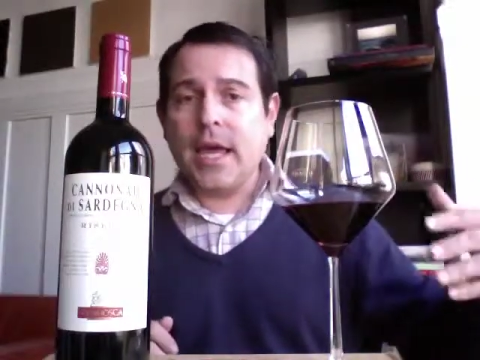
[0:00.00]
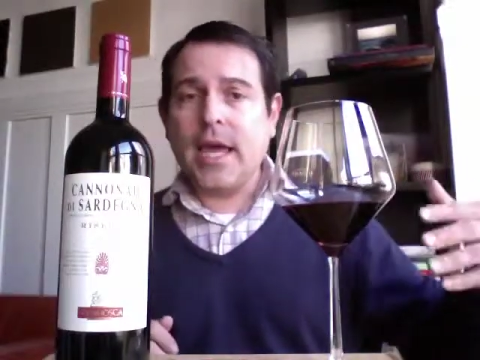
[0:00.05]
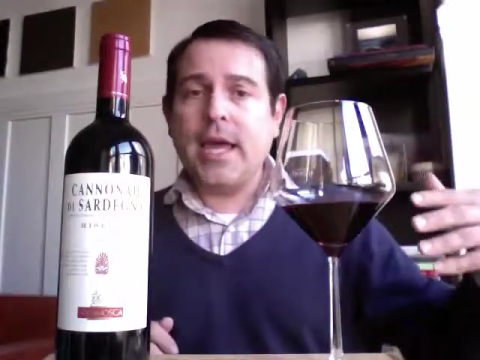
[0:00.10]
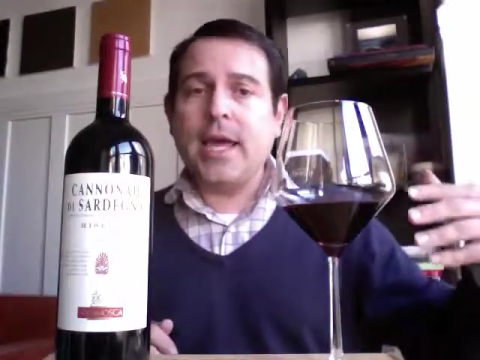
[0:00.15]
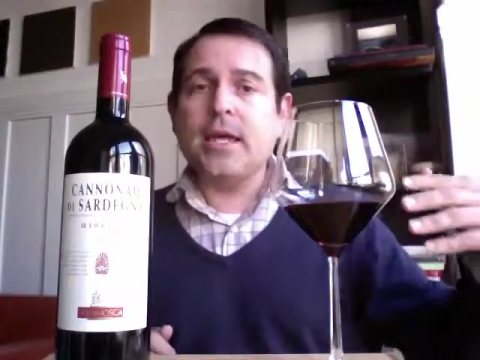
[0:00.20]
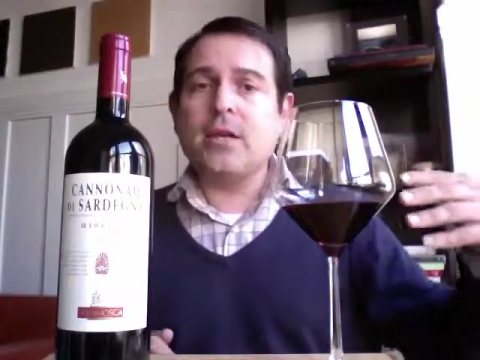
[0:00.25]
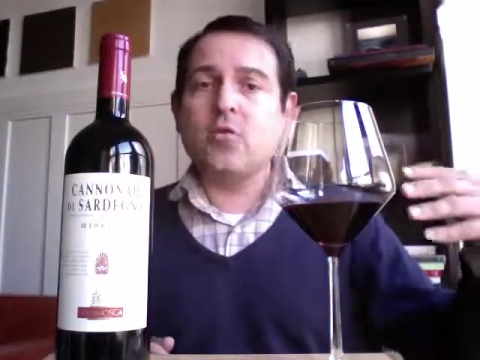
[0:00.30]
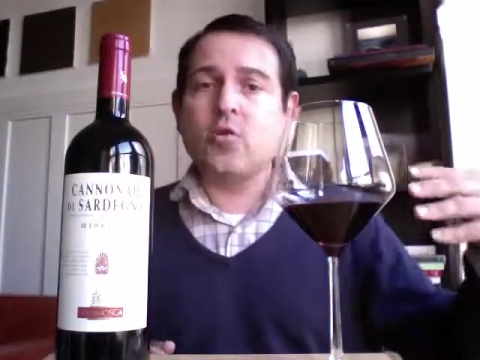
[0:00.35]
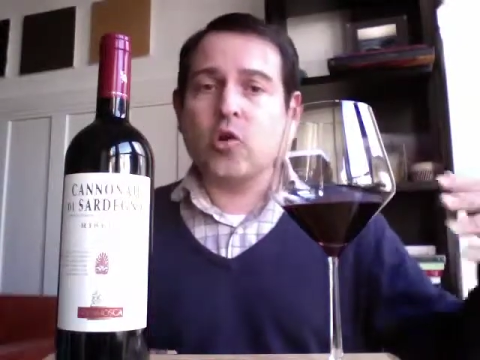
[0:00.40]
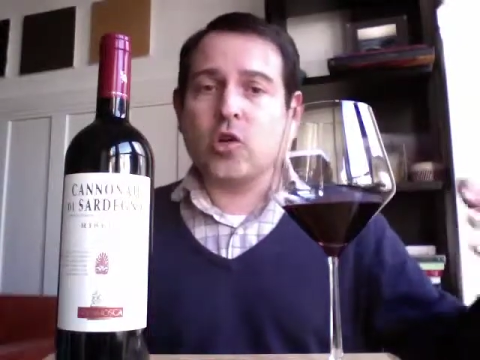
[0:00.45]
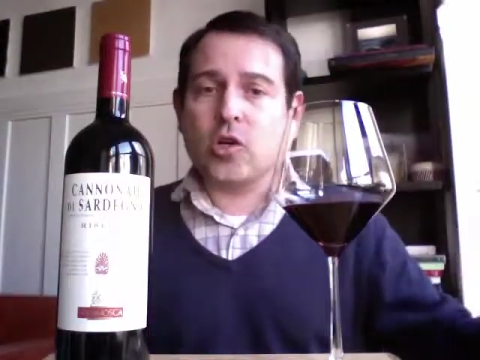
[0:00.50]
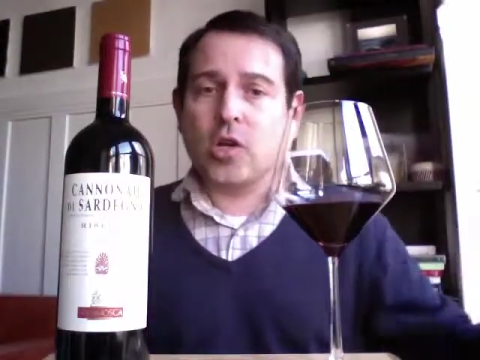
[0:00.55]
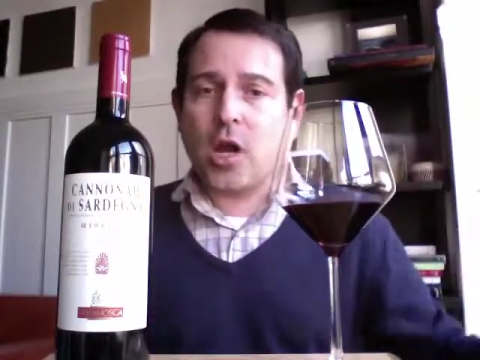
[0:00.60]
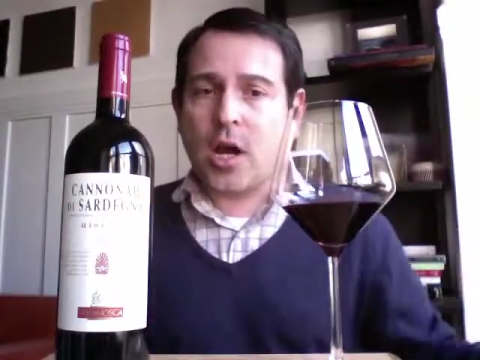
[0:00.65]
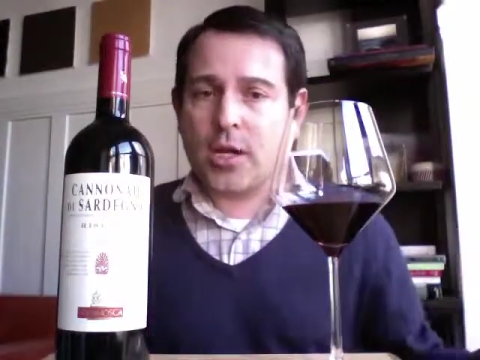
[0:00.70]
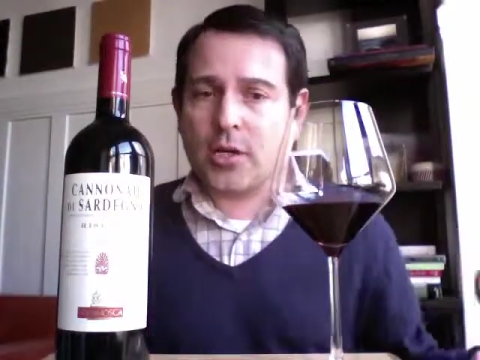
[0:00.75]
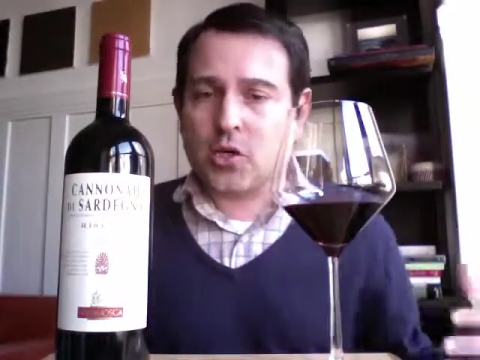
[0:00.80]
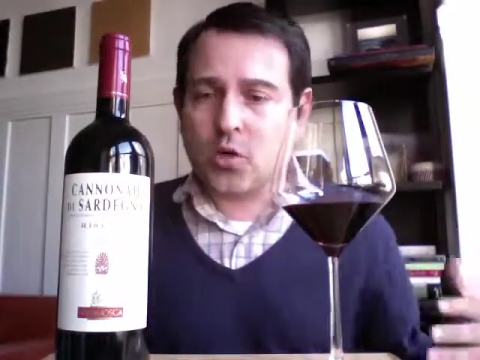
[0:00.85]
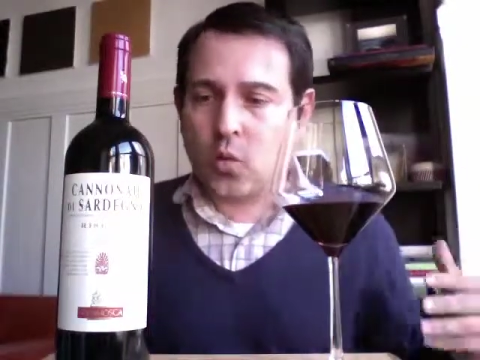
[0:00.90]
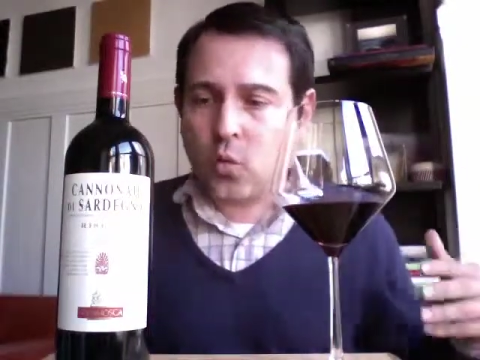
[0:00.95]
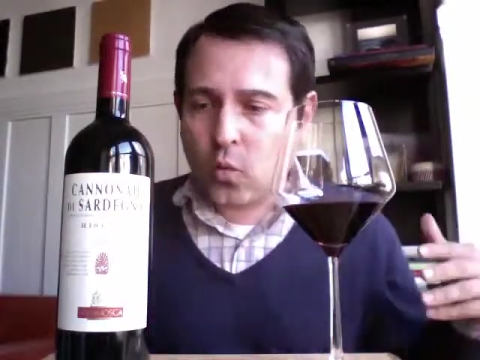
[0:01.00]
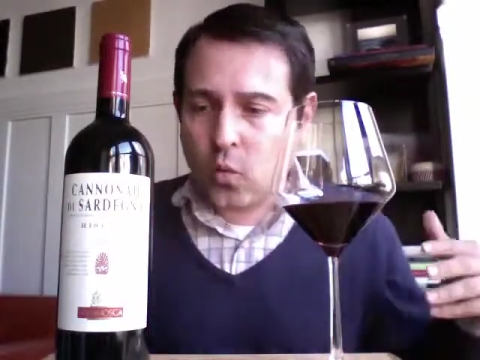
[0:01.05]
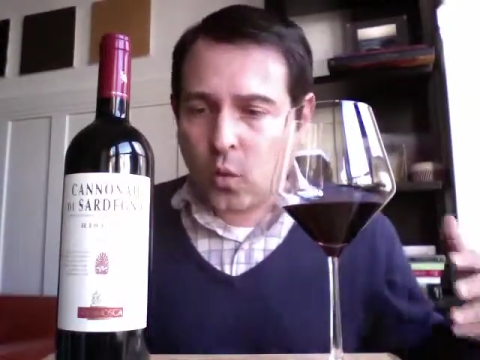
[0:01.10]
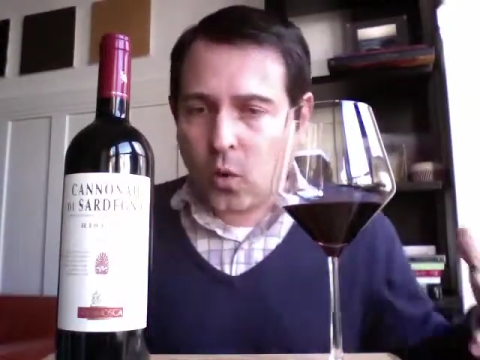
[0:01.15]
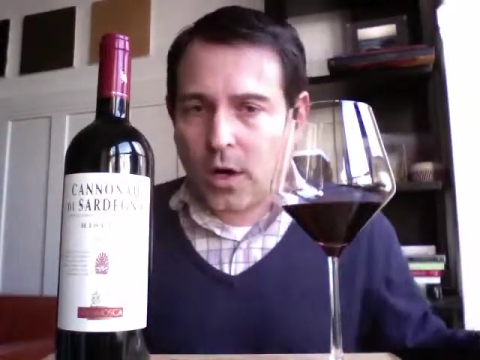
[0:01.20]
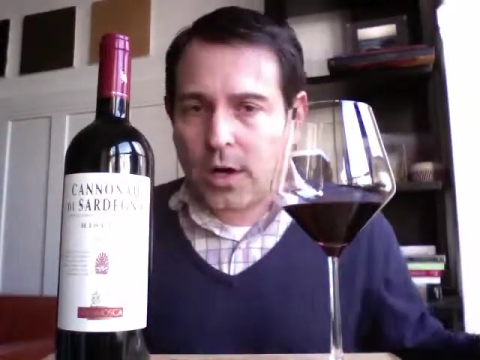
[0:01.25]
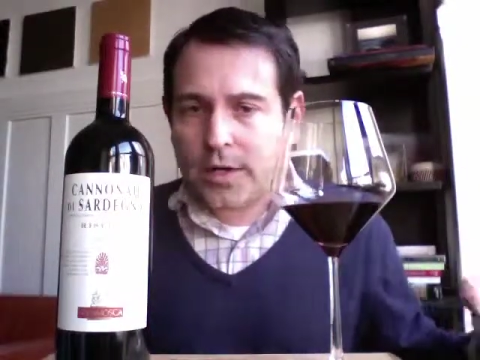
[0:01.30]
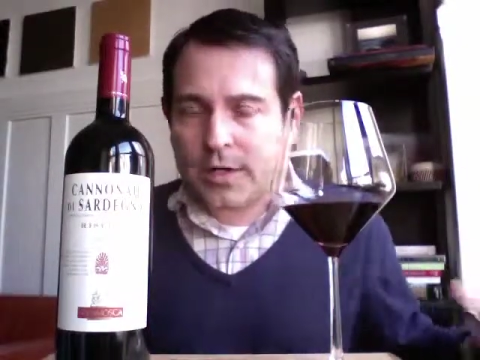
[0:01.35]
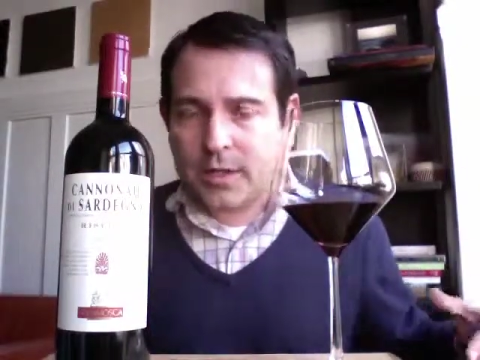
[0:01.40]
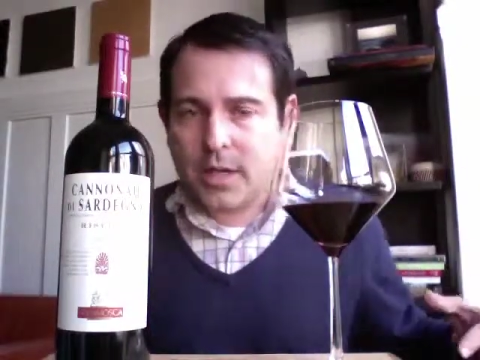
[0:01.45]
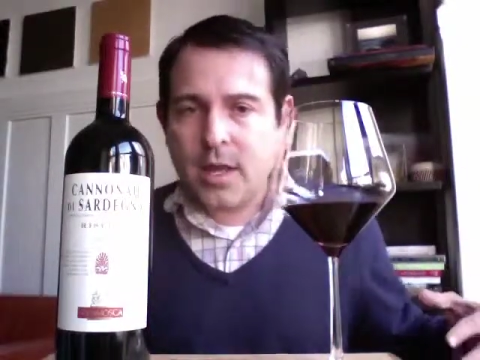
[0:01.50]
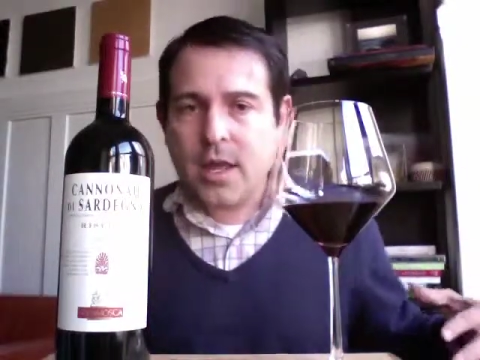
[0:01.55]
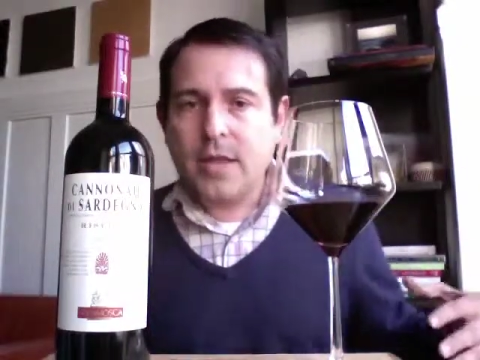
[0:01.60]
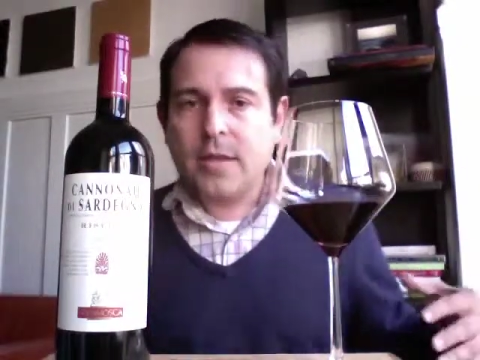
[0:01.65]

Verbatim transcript: a Grenache wine.